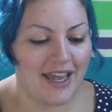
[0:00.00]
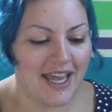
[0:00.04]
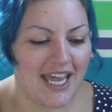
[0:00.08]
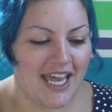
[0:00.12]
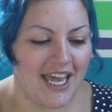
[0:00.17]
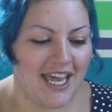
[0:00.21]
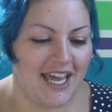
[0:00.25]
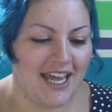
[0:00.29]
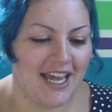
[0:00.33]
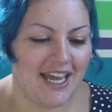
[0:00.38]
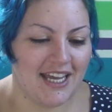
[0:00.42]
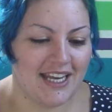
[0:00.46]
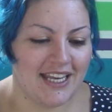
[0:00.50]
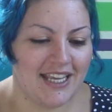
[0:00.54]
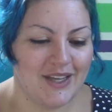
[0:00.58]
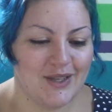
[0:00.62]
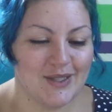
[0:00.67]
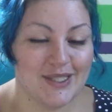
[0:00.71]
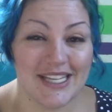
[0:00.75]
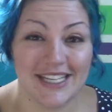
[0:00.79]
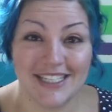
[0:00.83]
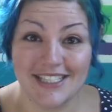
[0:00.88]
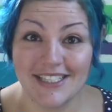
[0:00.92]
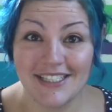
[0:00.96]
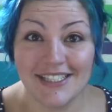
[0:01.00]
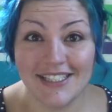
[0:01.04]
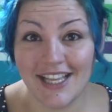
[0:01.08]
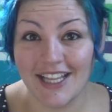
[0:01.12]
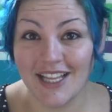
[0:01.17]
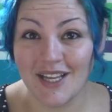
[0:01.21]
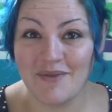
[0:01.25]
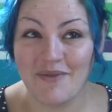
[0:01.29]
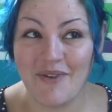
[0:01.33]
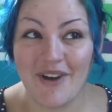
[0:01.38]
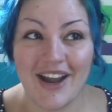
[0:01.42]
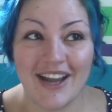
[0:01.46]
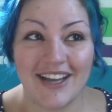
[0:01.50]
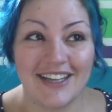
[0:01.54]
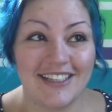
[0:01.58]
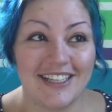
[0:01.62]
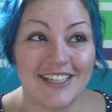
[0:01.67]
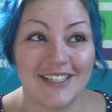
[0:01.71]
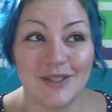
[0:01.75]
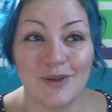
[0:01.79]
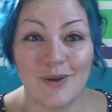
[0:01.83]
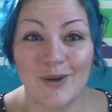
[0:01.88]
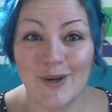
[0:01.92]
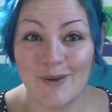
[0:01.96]
And he was like, to celebrate,
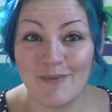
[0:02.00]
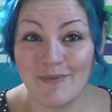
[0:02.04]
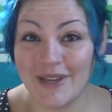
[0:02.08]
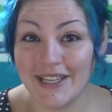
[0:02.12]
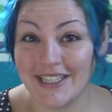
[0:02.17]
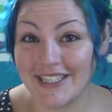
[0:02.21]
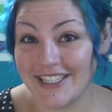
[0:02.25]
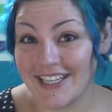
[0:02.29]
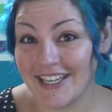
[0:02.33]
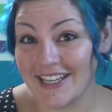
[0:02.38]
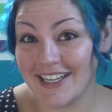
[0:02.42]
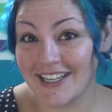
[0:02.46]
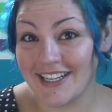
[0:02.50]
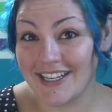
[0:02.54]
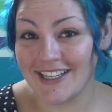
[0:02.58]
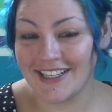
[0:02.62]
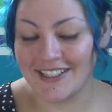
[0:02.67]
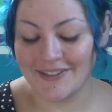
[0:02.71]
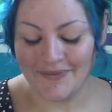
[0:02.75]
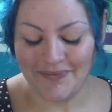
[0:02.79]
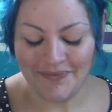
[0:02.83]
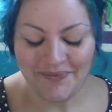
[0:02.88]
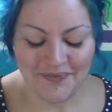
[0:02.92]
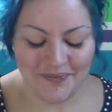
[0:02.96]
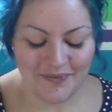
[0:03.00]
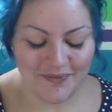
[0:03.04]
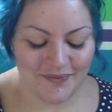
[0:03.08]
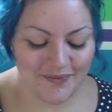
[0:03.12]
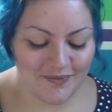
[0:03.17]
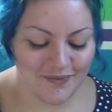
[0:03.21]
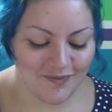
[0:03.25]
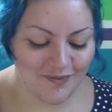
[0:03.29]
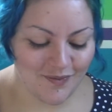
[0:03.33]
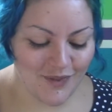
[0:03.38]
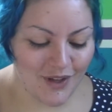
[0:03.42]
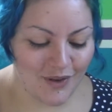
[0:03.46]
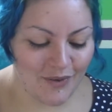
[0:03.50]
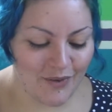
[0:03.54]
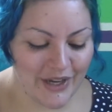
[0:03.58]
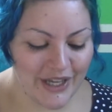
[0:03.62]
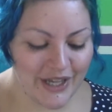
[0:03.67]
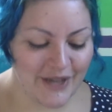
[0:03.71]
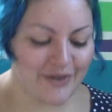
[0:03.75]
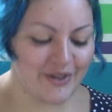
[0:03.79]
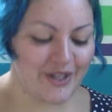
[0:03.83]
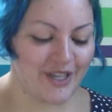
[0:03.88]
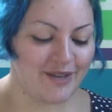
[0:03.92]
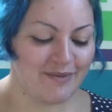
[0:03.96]
let's order pizza.
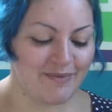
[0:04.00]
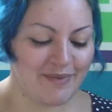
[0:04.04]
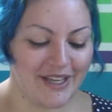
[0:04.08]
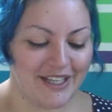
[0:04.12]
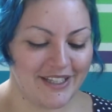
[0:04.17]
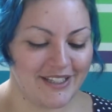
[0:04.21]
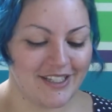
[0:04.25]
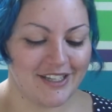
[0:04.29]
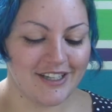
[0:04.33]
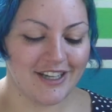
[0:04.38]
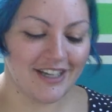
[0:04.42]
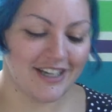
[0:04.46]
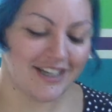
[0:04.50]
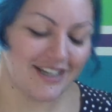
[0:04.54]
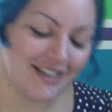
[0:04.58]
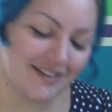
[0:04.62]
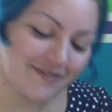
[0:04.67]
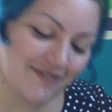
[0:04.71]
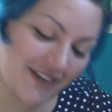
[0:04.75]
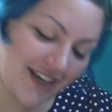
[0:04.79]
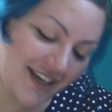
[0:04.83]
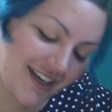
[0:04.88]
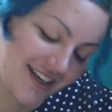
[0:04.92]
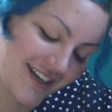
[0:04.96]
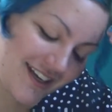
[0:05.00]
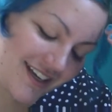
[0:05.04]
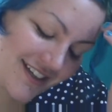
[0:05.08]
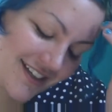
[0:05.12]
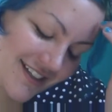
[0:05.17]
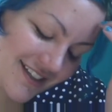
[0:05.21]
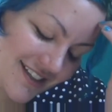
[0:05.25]
Reunion pizza. And